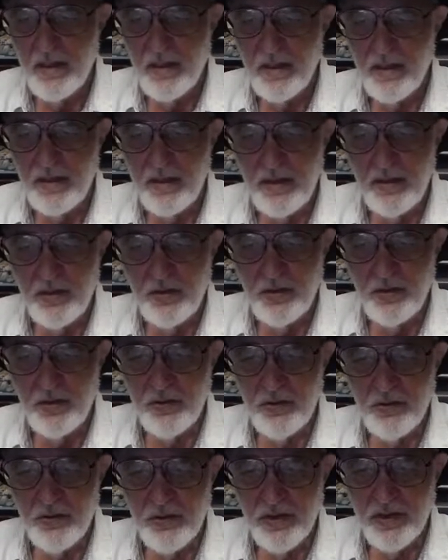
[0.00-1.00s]
The
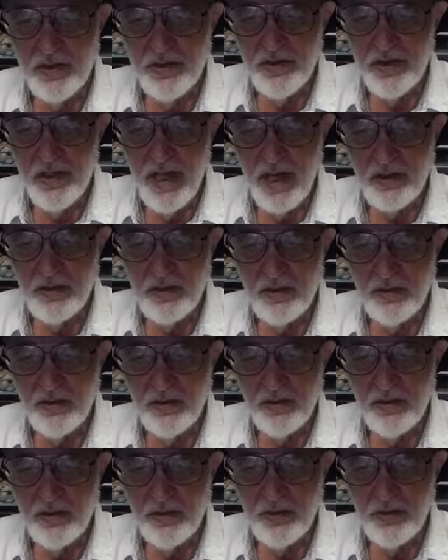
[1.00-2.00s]
insured is not
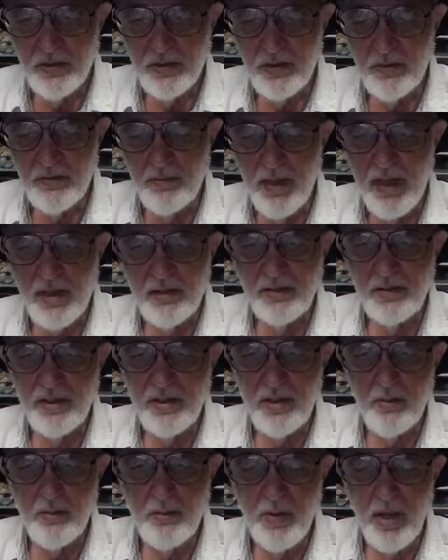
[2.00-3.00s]
concerned about
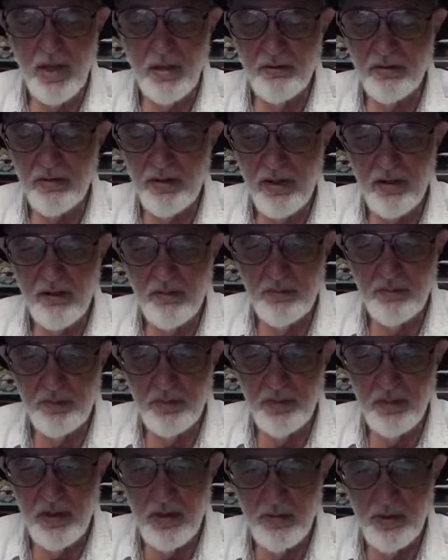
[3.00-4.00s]
the amount of
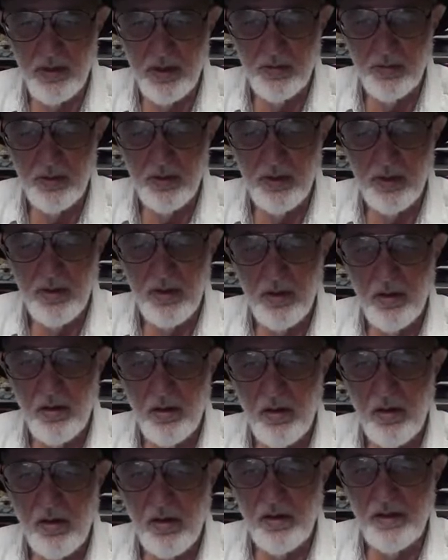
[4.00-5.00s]
premium.
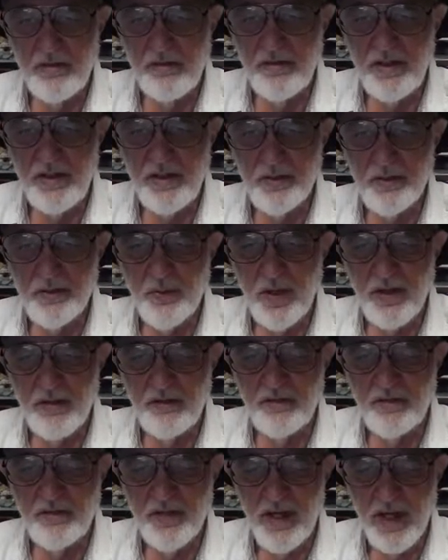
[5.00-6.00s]
All of these red
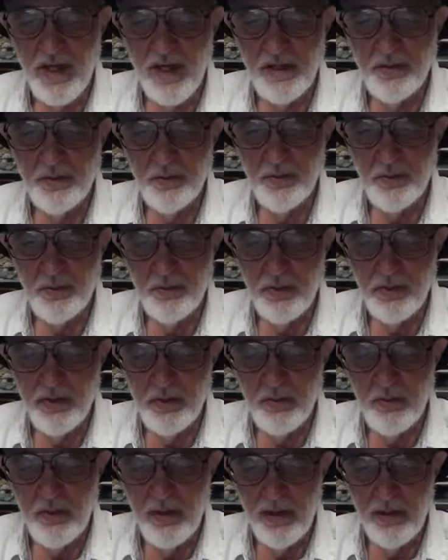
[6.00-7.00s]
flags would
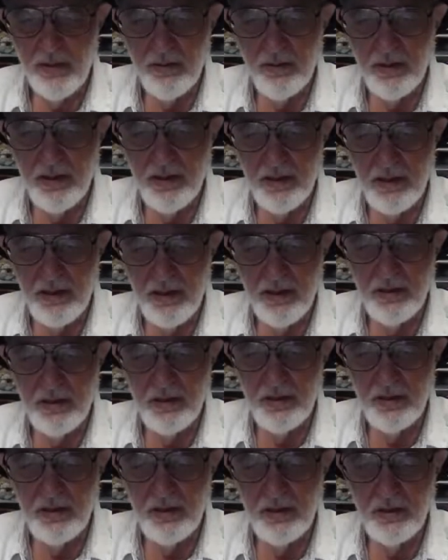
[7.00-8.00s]
require
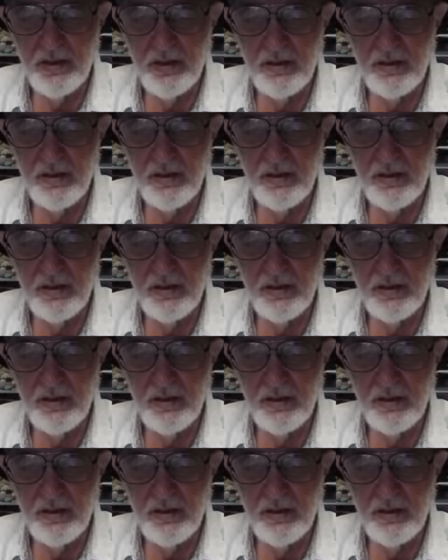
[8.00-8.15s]
additional